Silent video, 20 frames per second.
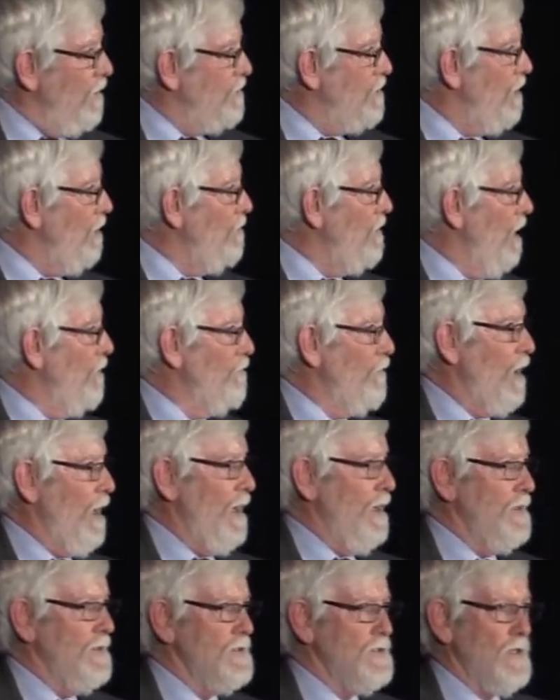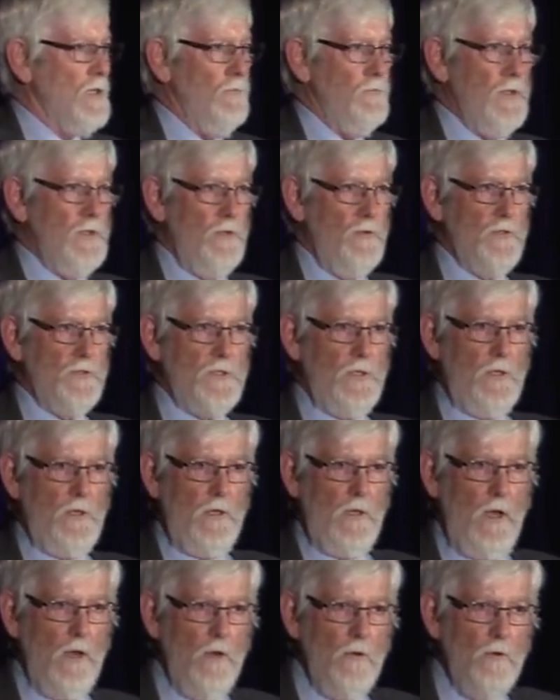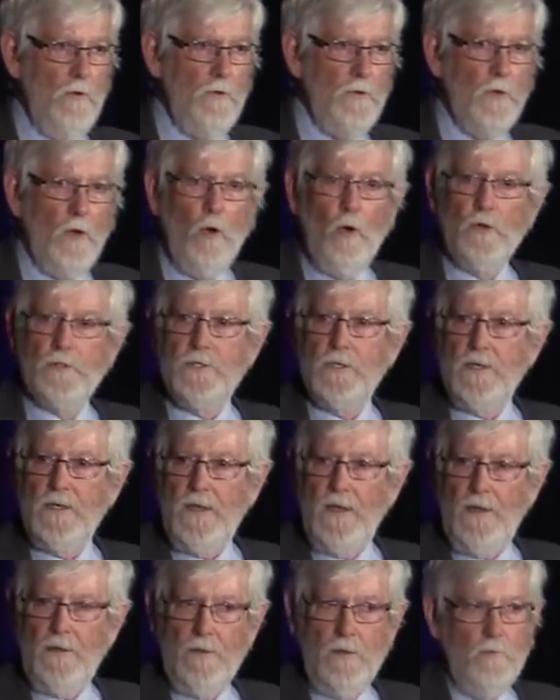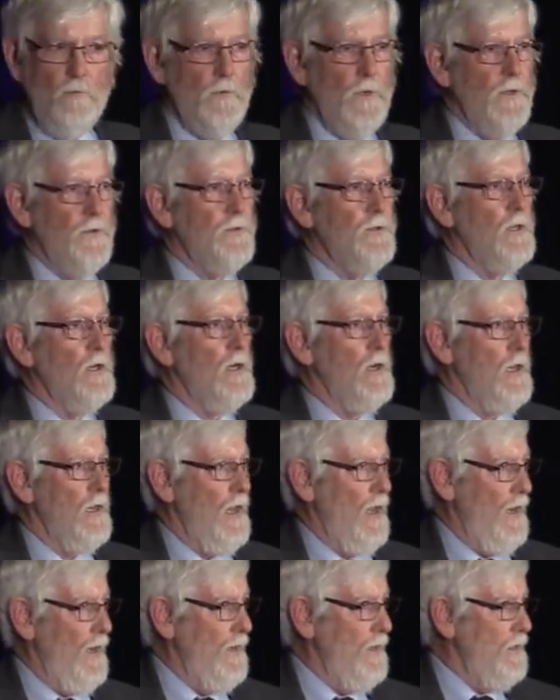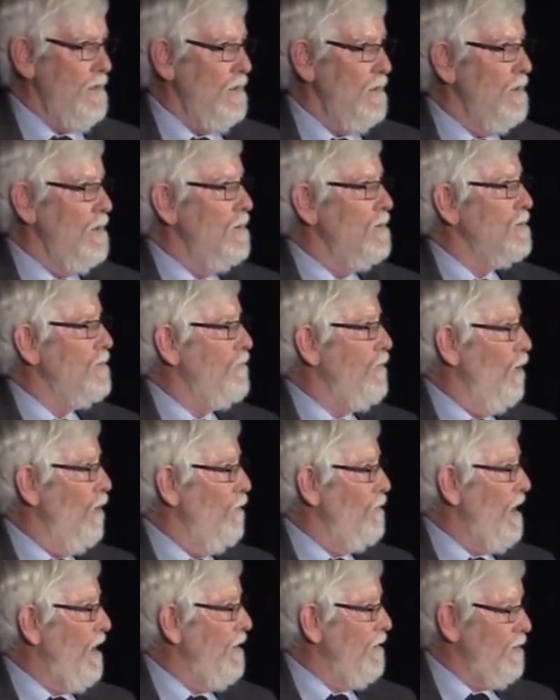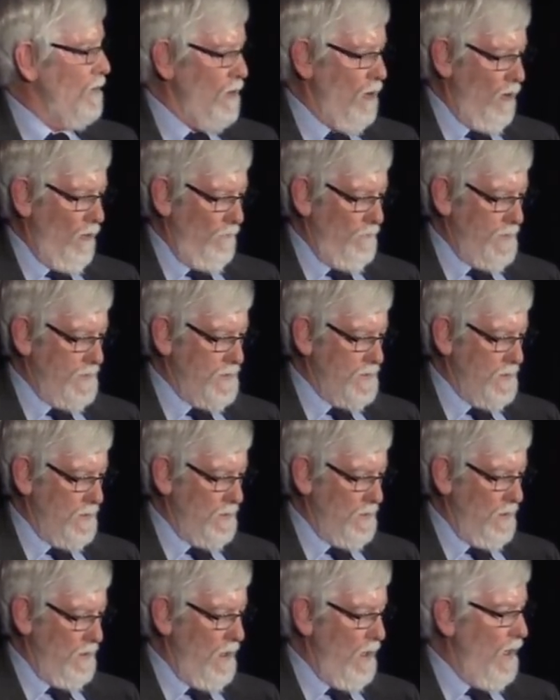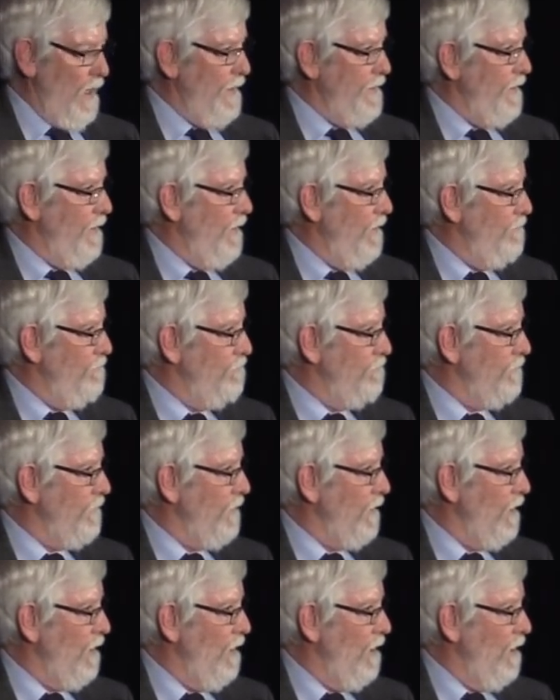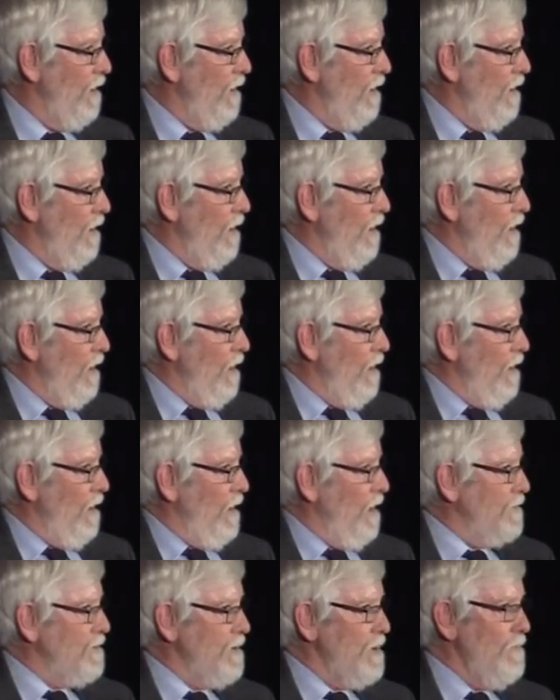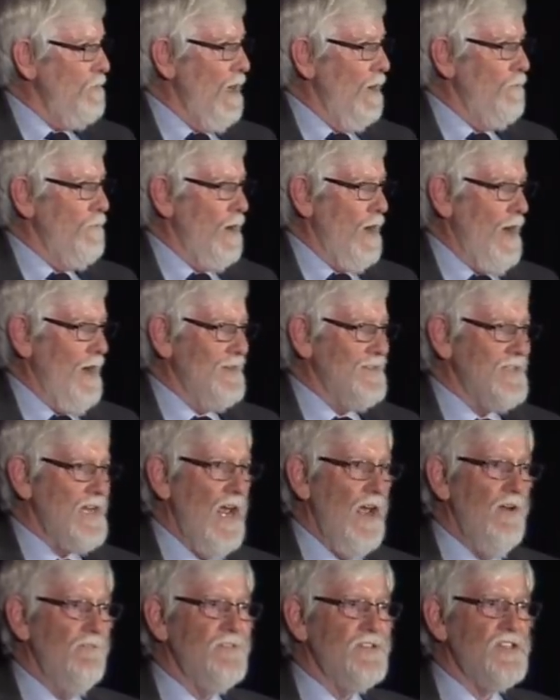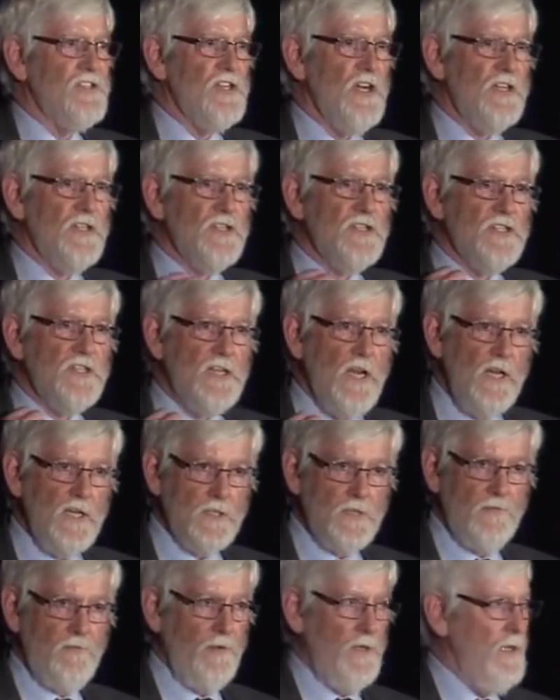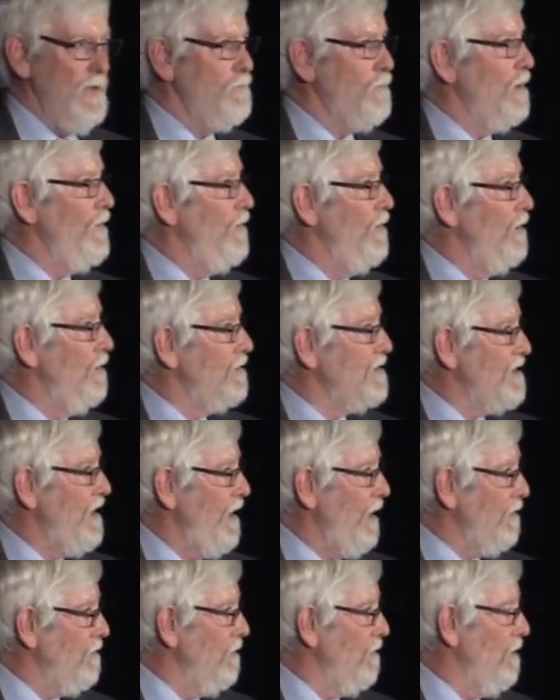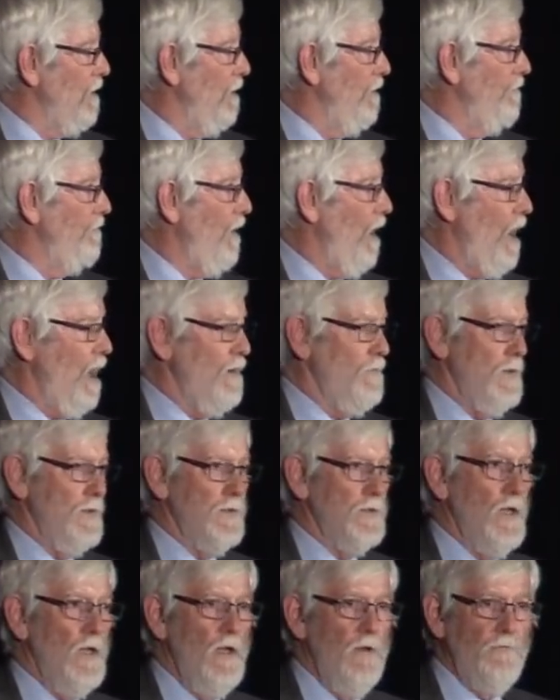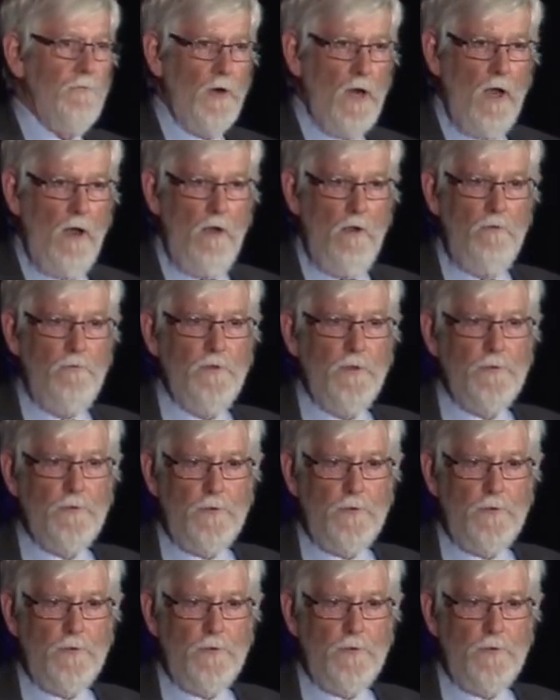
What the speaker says: Geomembranes can be used alone or together with clay to form a composite liner. Now, geomembranes have successfully protected the environment for over